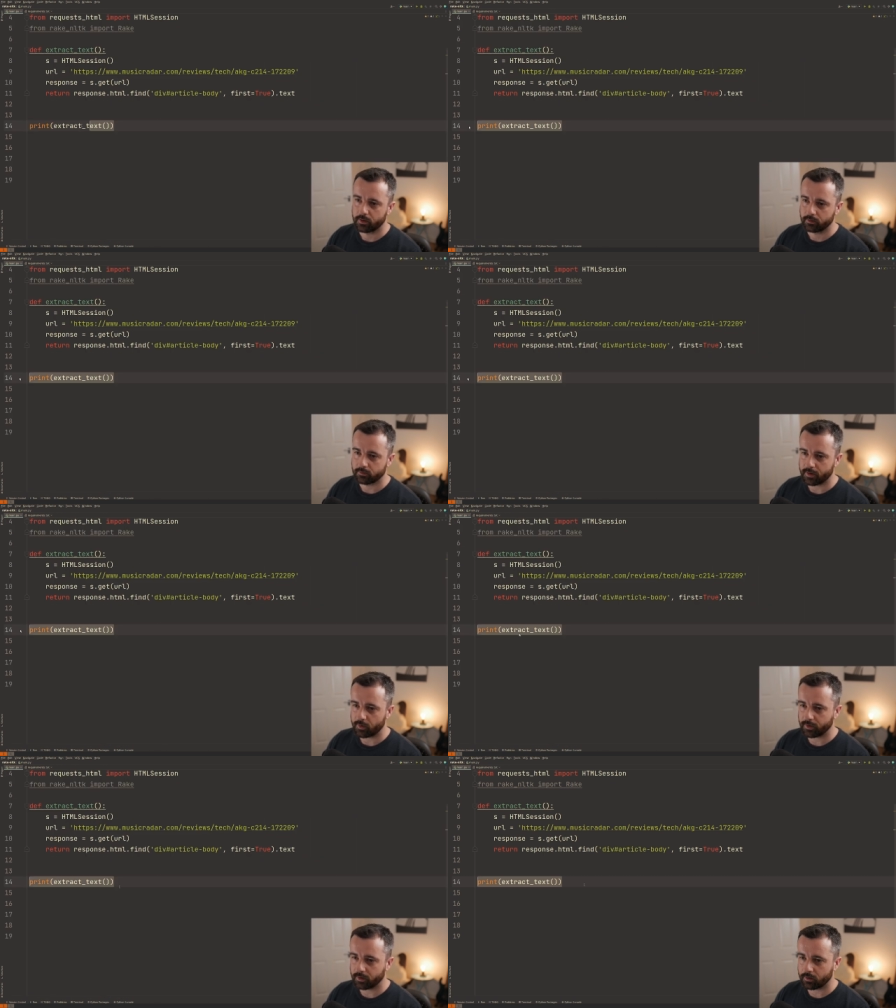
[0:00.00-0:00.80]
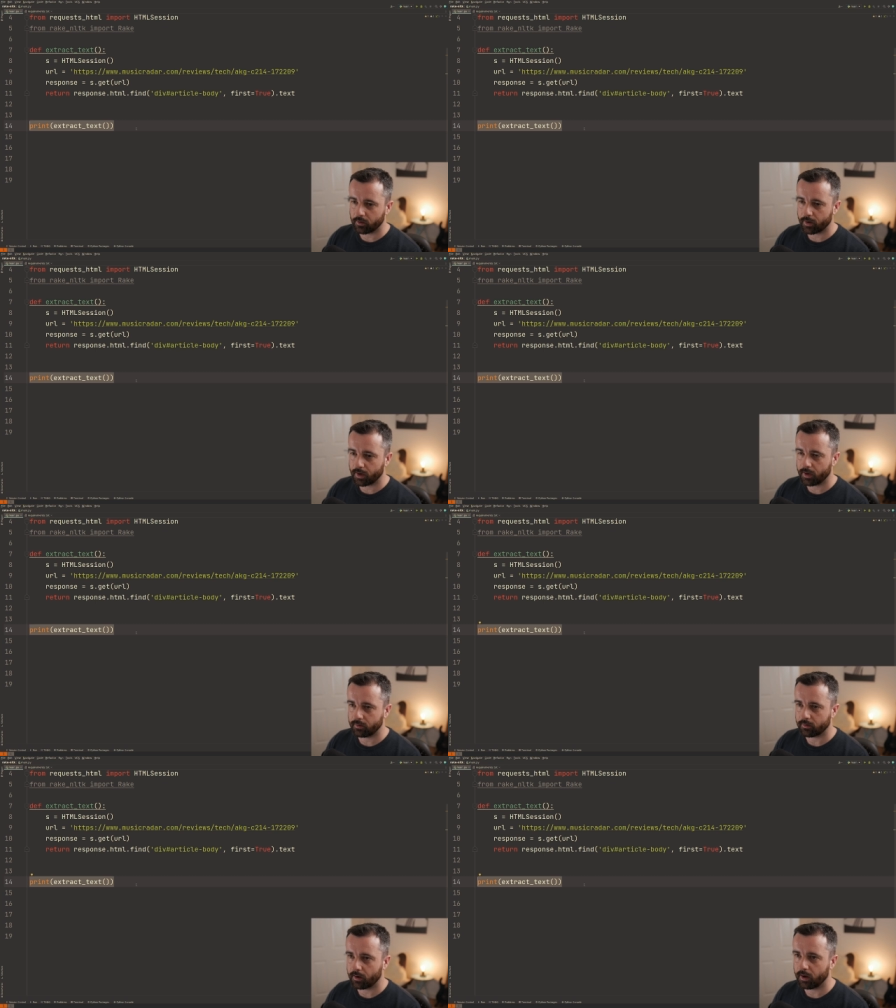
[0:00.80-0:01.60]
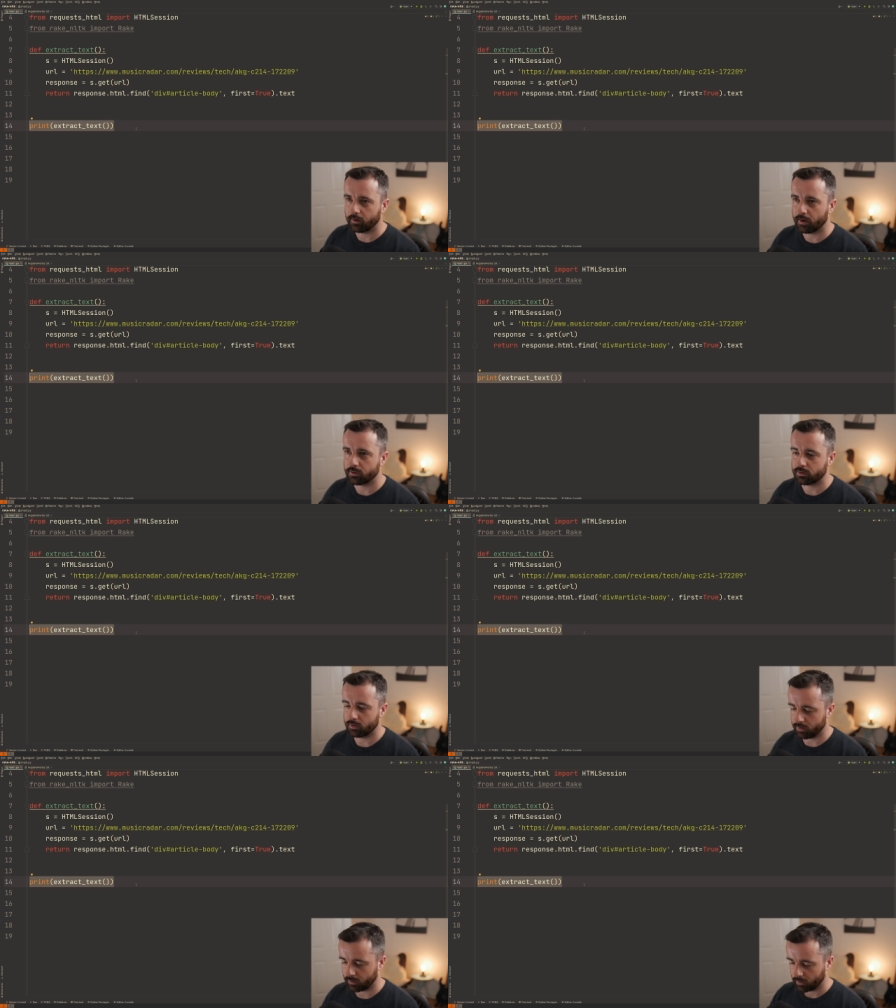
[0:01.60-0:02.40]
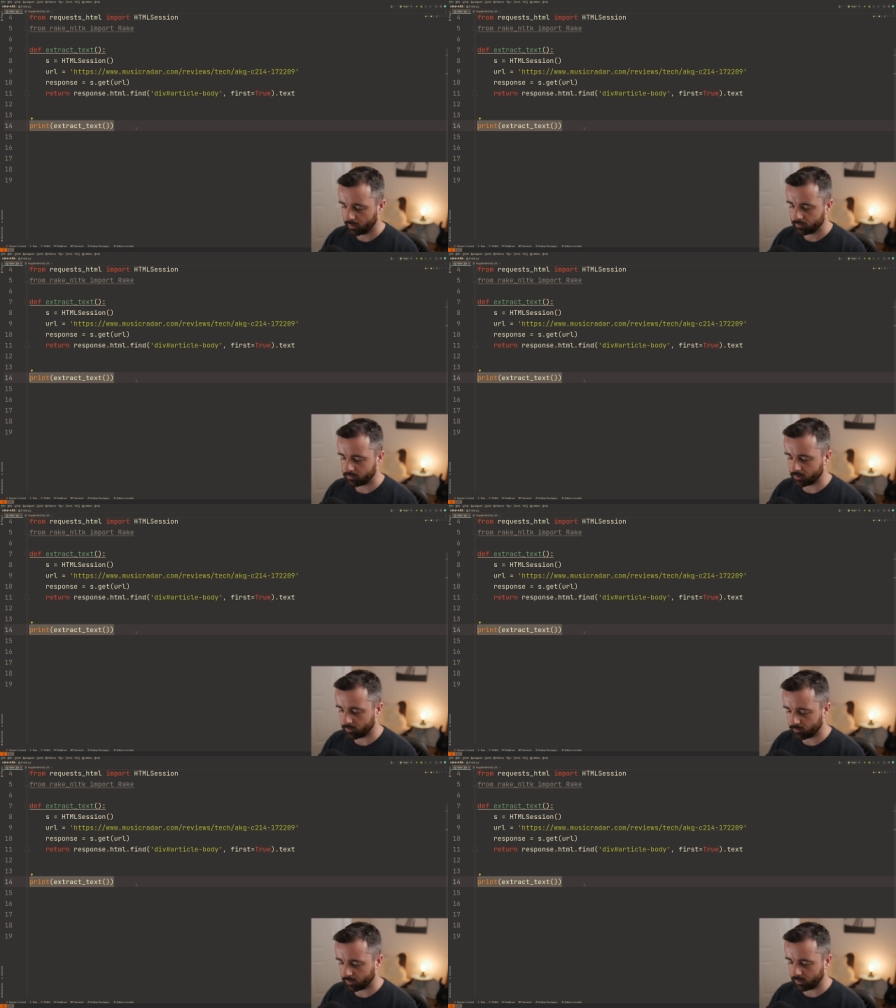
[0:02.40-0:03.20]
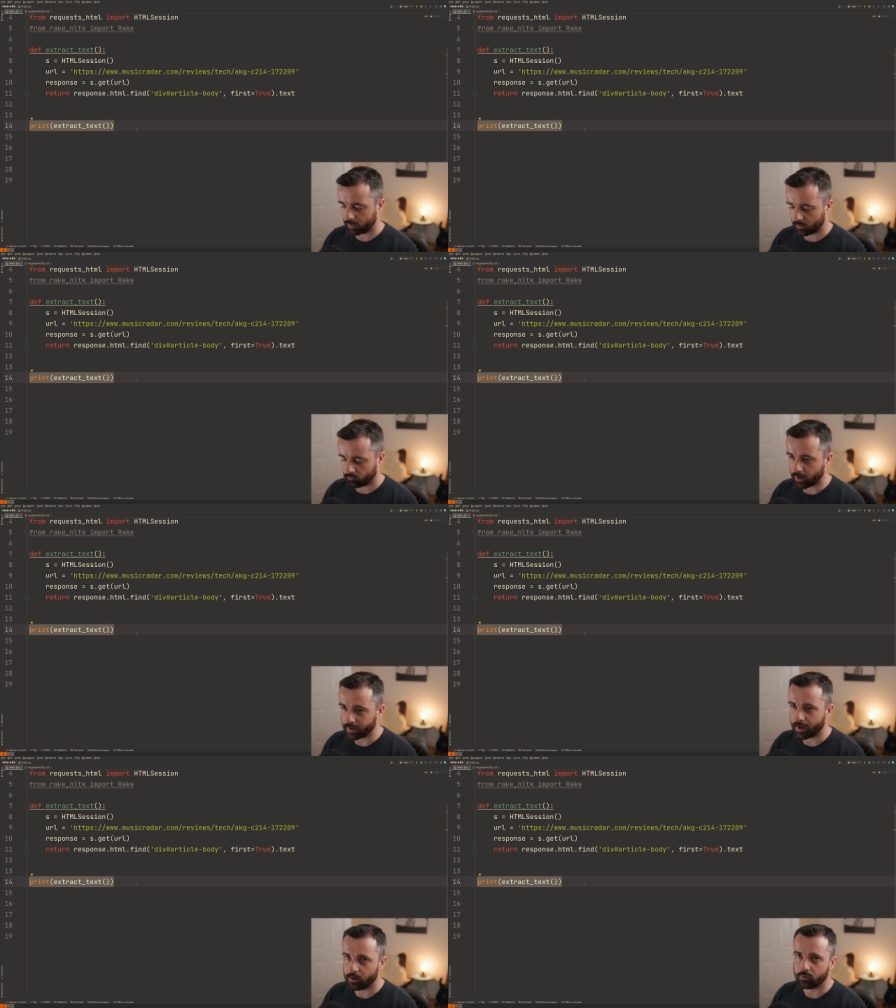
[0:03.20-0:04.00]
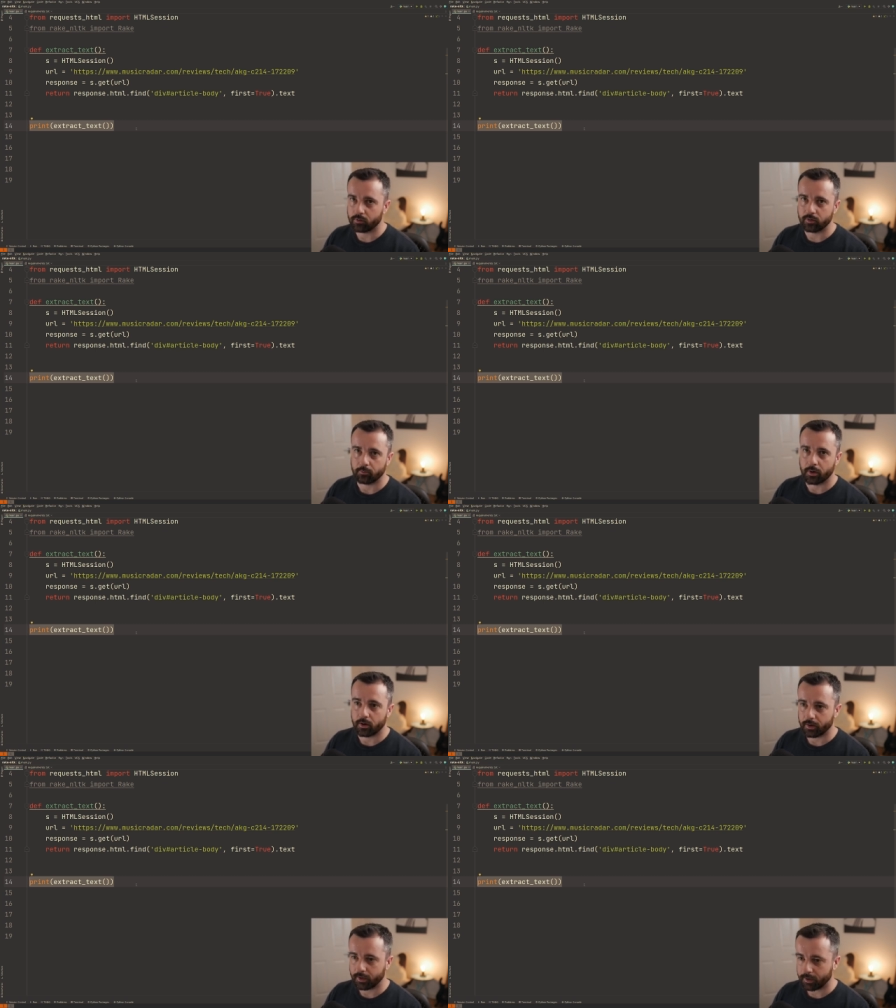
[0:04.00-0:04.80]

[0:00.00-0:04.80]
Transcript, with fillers: So now we can go ahead and actually do the uh, rake algorithm part